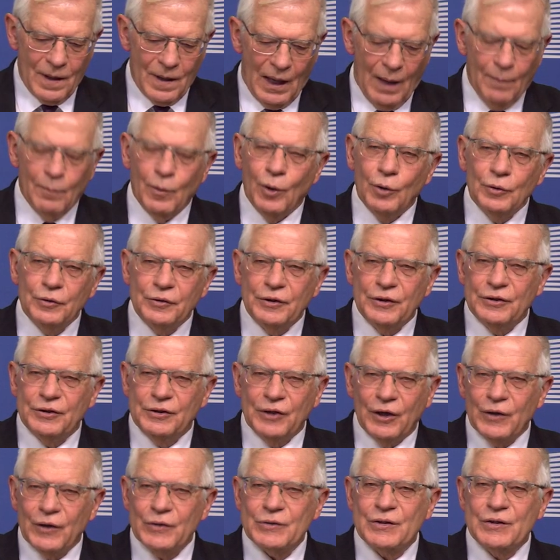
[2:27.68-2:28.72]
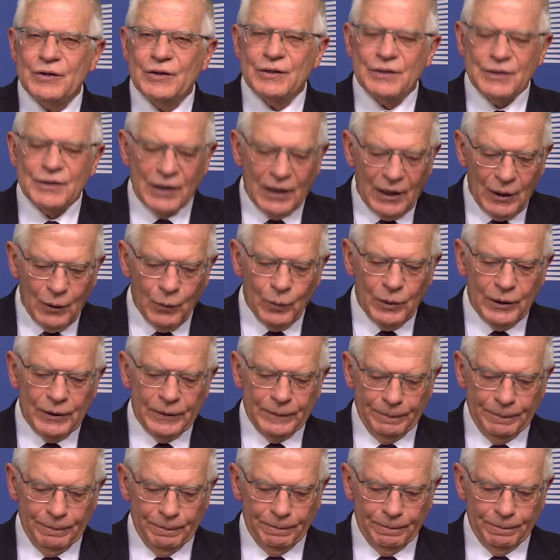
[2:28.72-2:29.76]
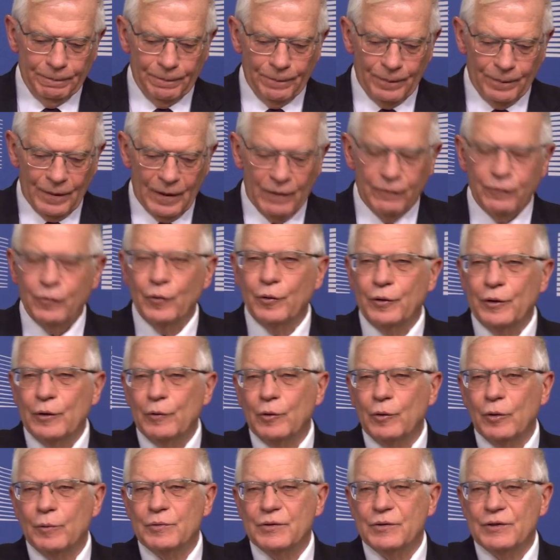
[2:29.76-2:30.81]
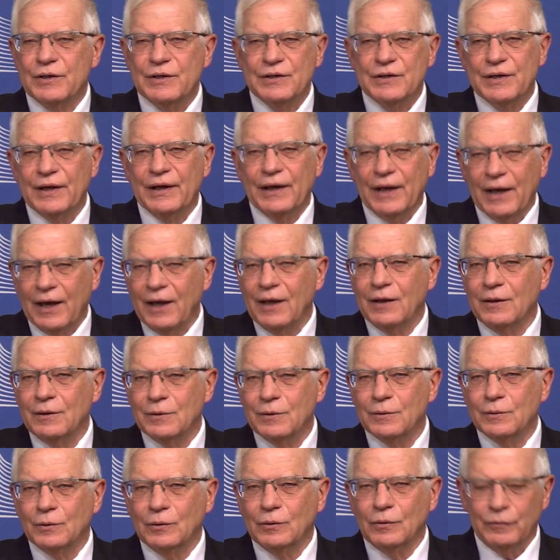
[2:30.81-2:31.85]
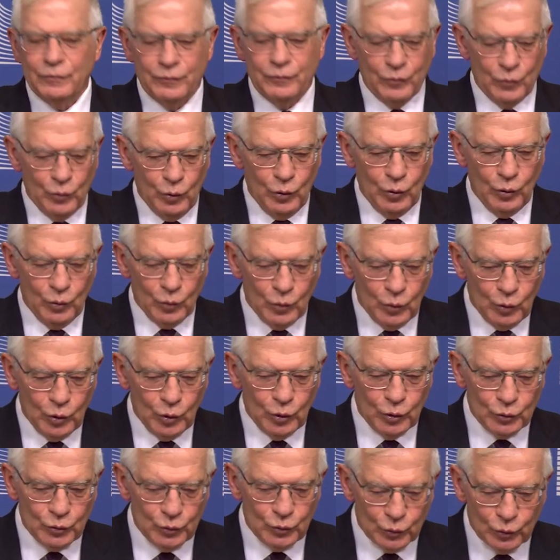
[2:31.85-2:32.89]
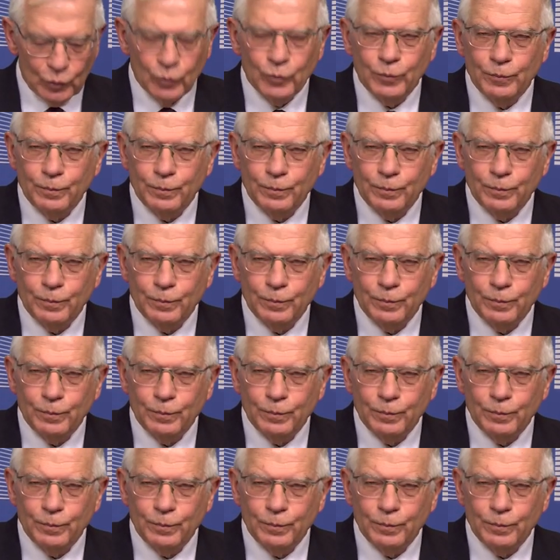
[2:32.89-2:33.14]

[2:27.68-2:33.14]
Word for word: among the darkest hour for Europe since the end of World War II.